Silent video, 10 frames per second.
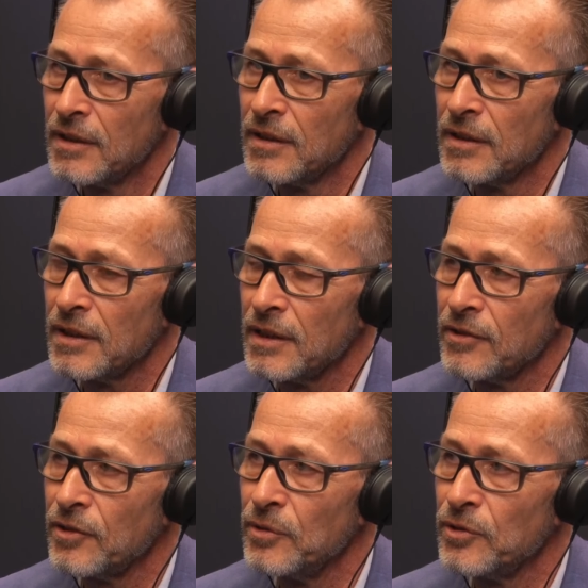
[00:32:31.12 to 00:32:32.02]

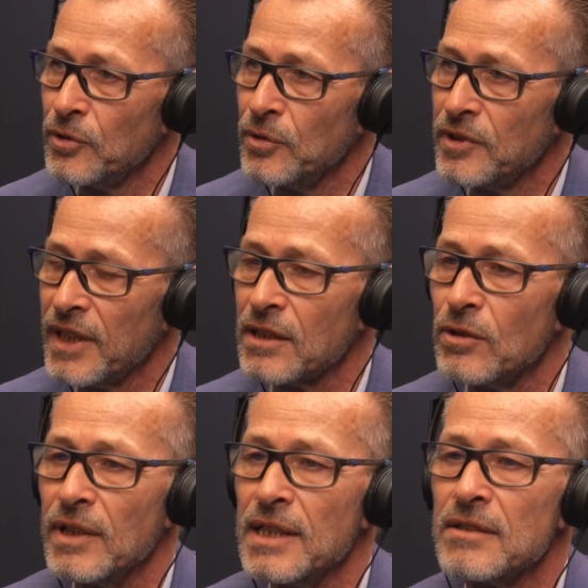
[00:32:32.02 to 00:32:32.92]
and to, to
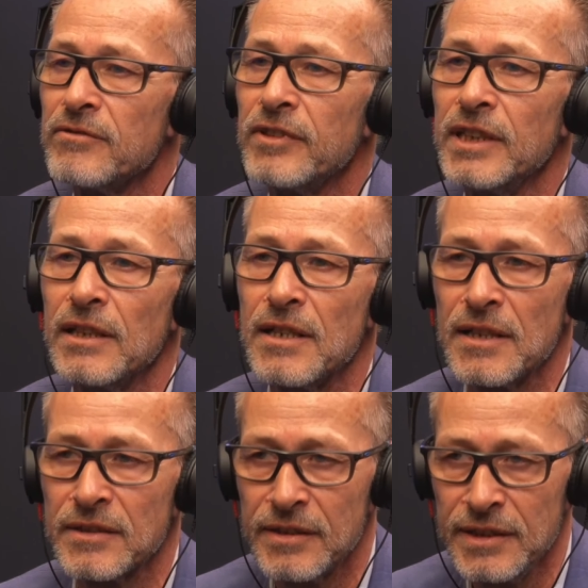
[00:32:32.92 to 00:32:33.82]
tackle every
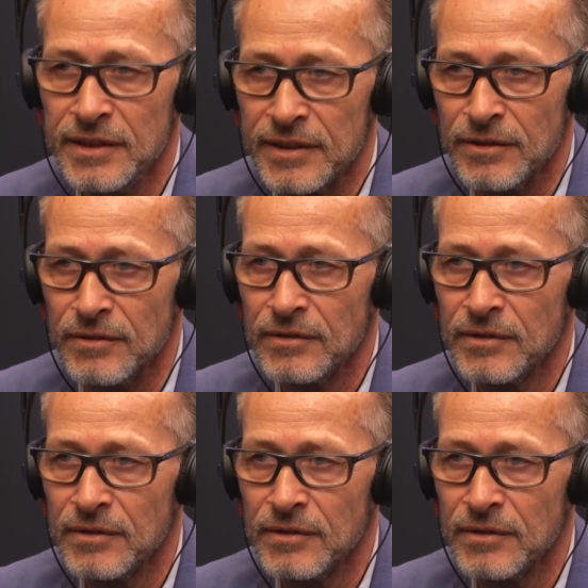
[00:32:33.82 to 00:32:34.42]
last detail.